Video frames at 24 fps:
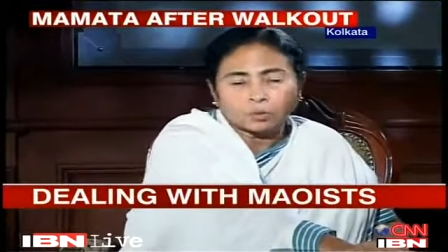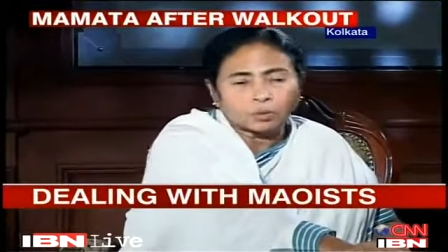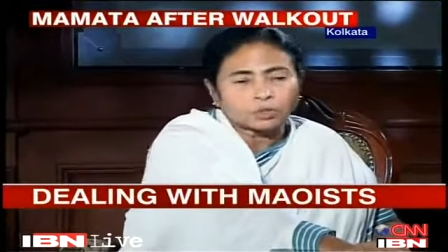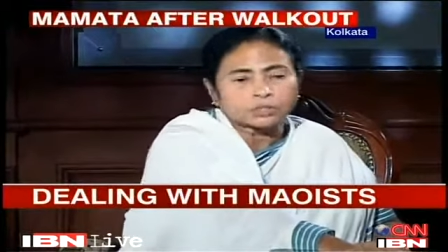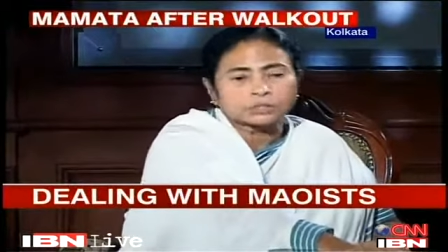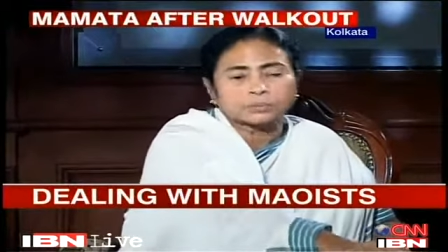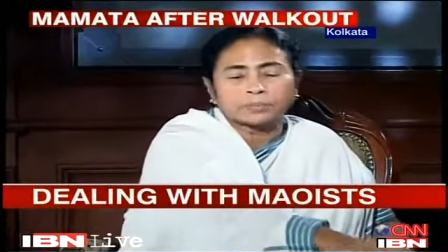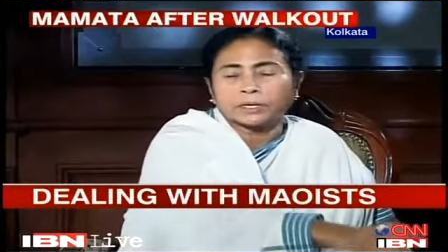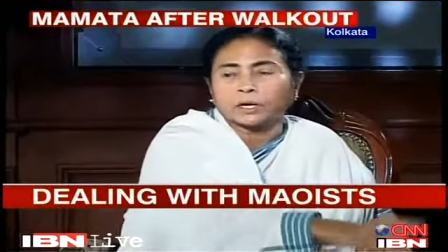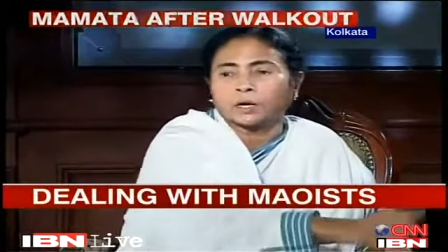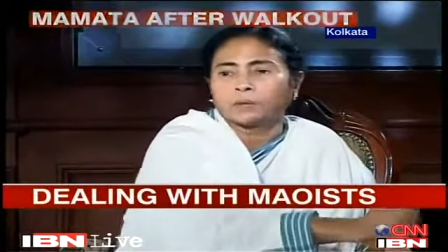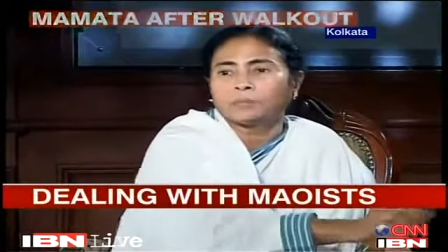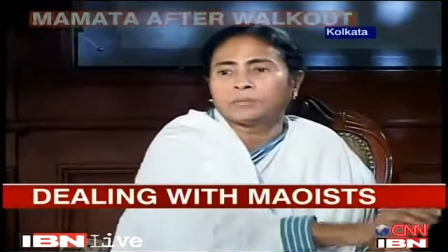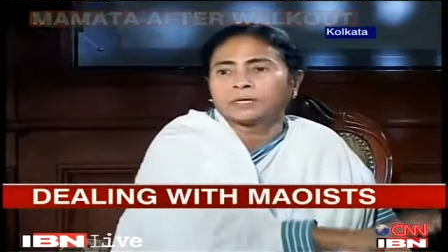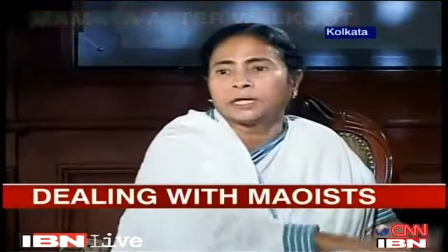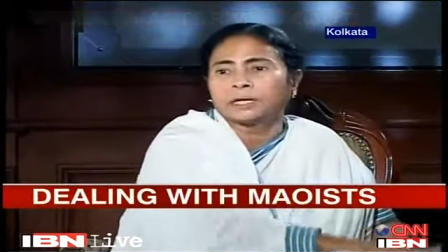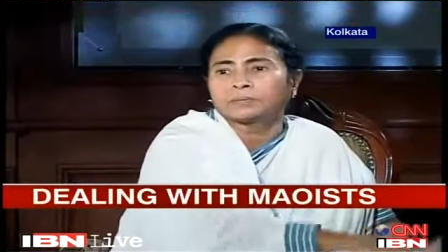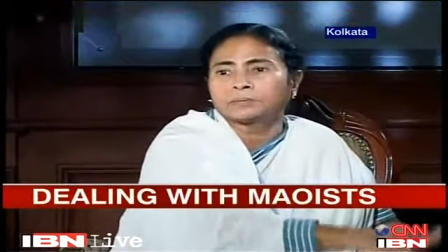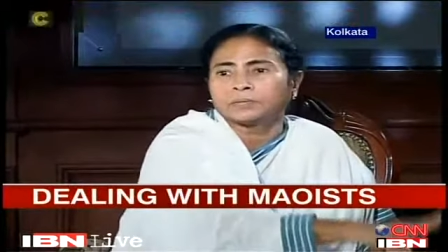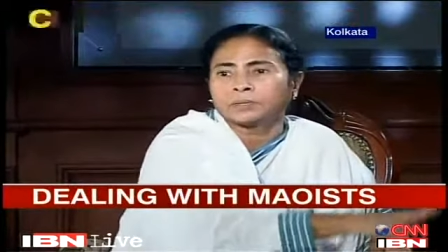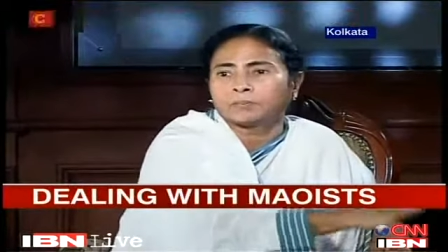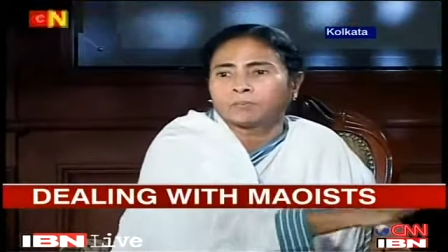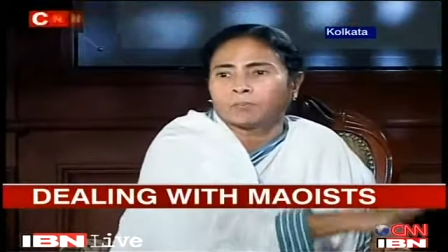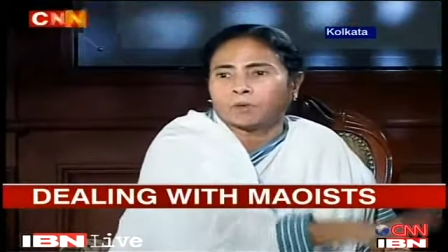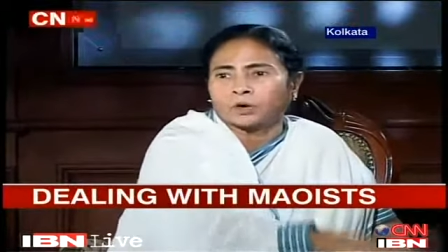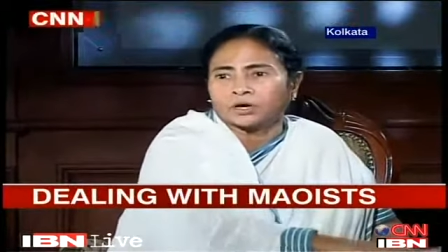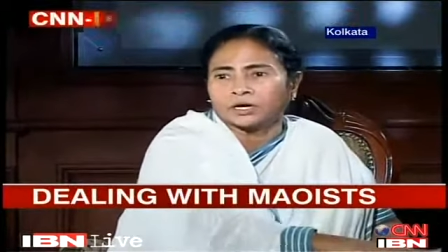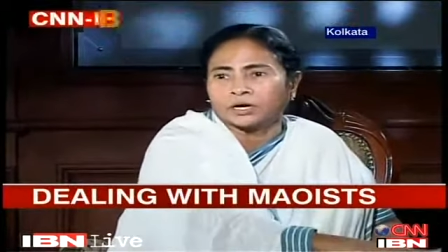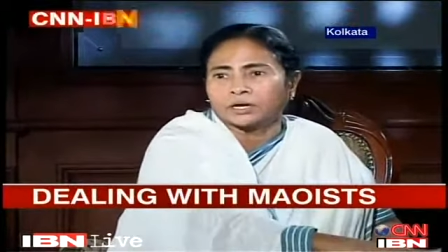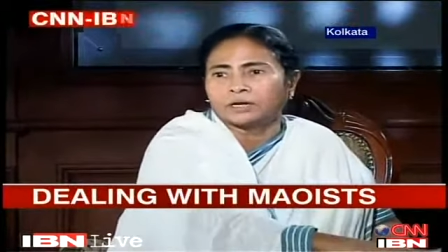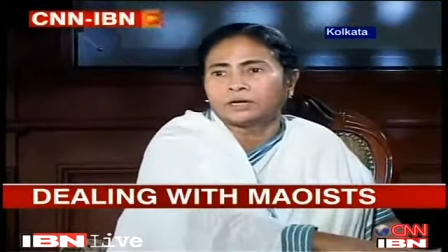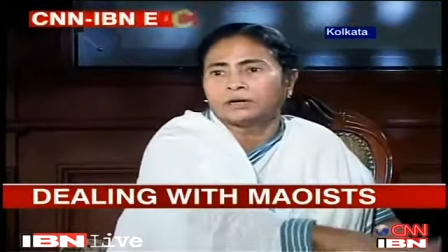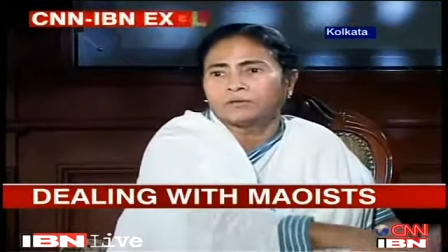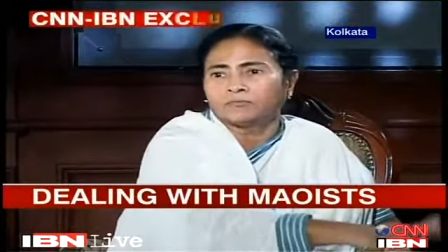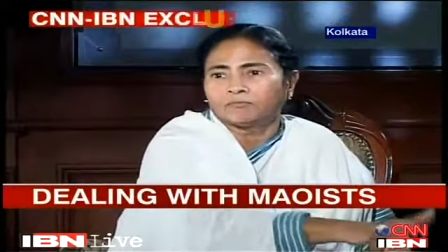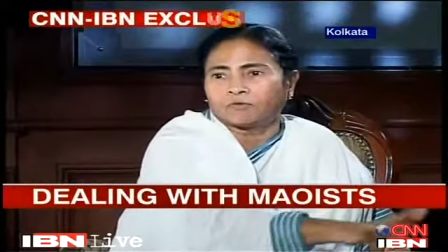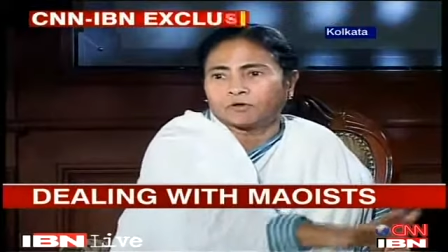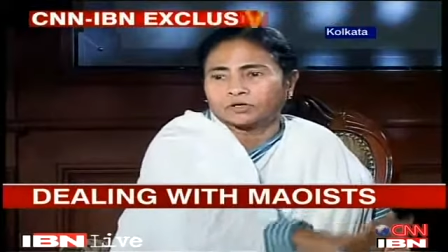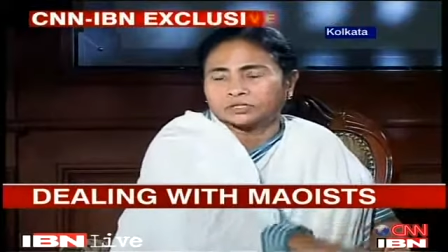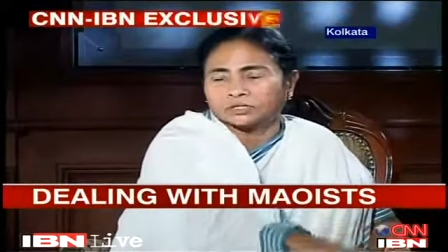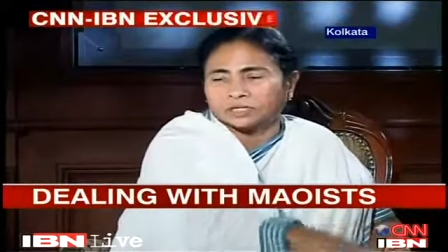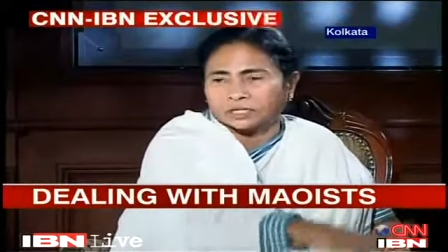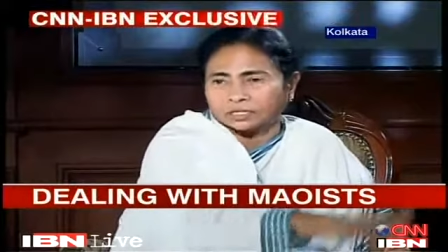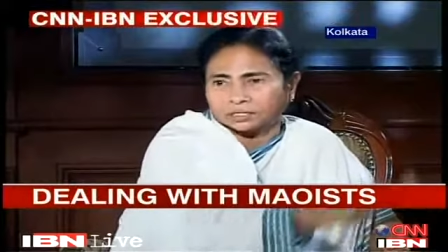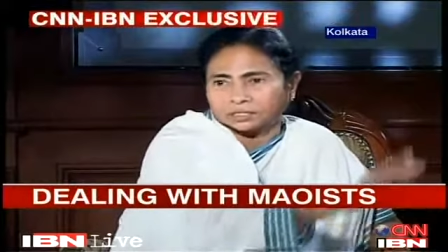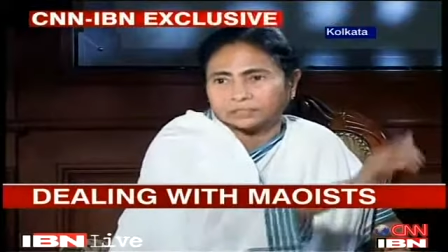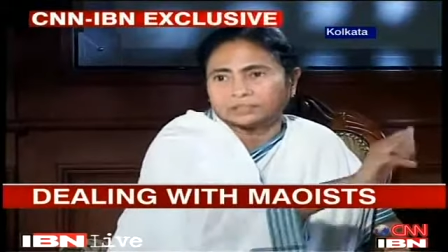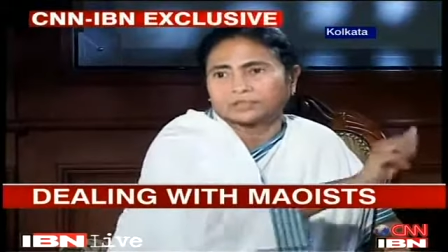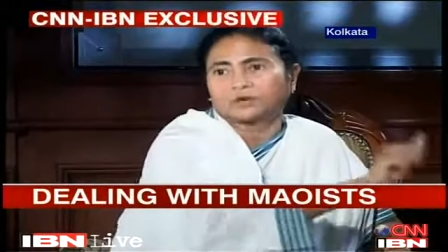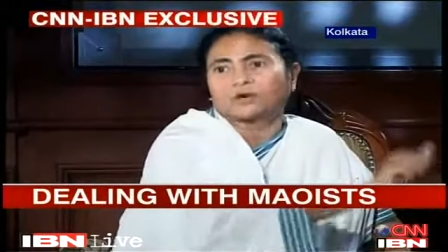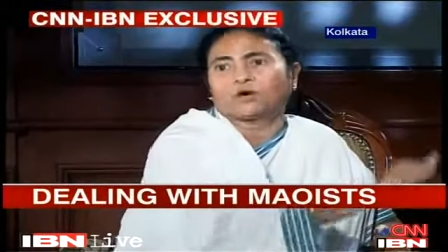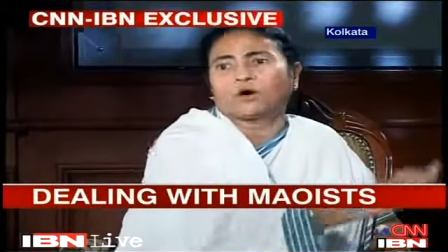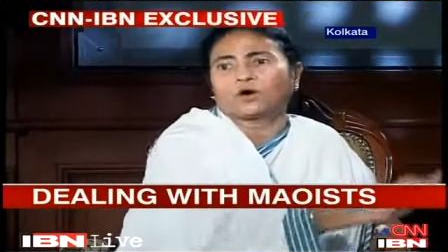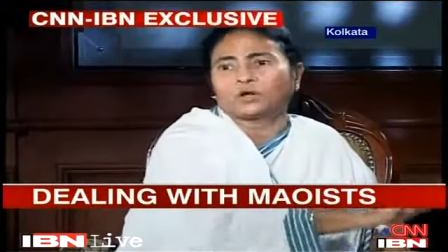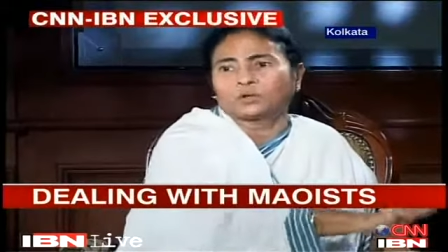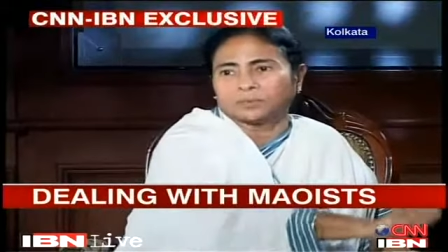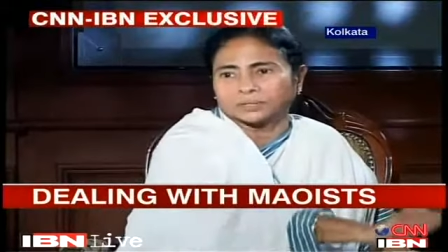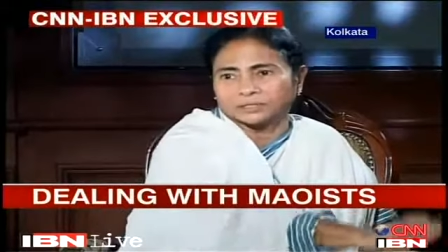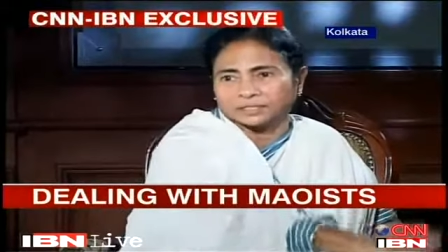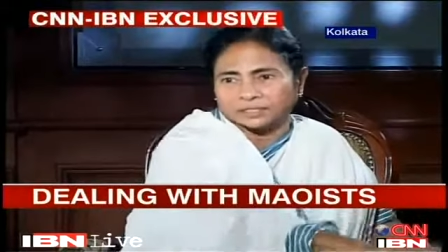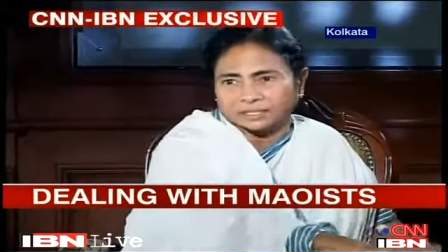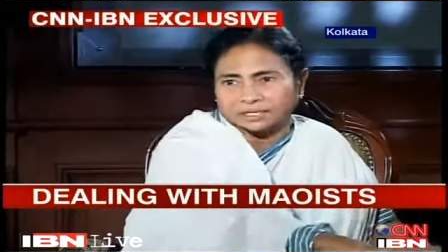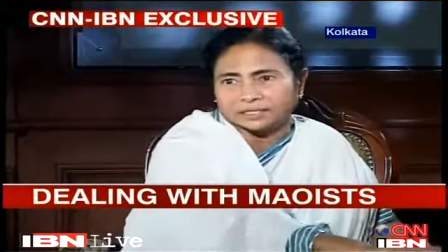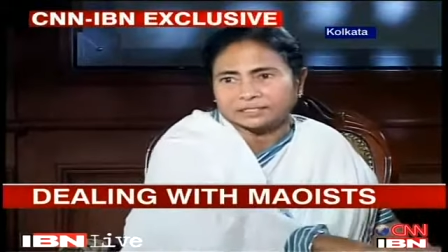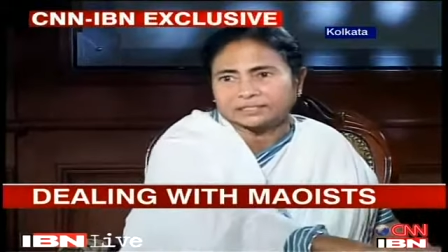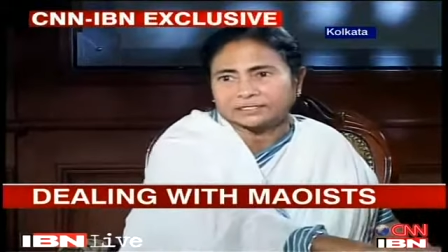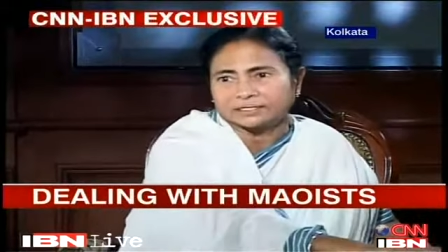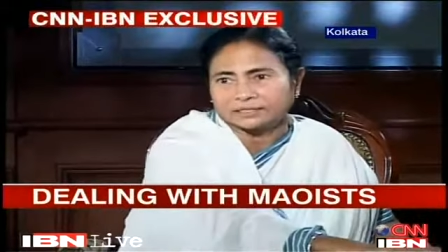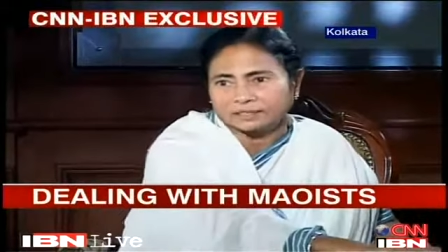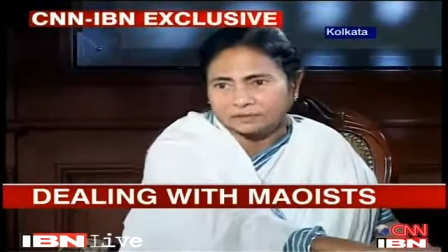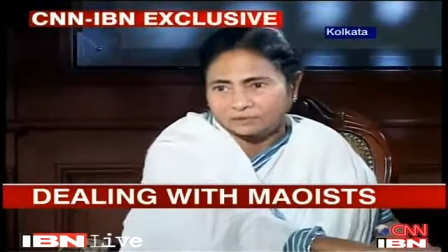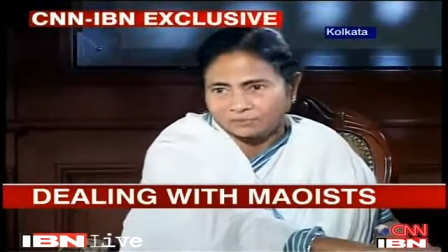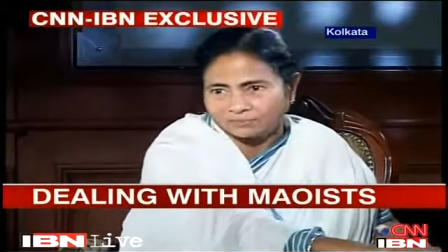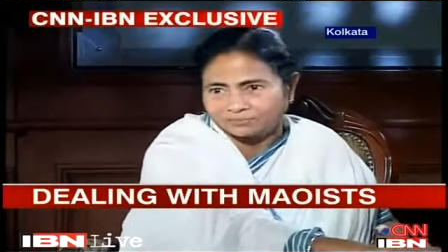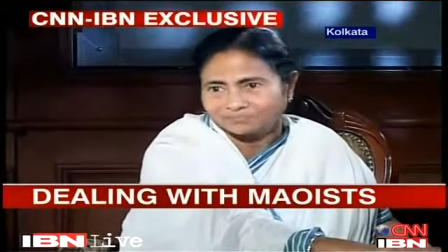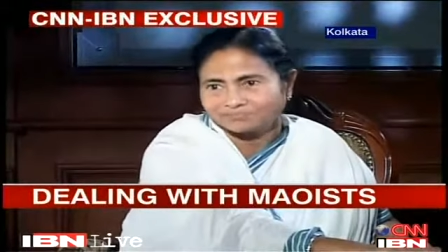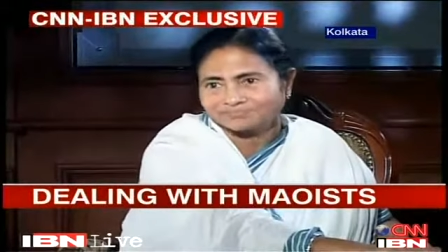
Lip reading: West Bengal became the model for the all over the country now.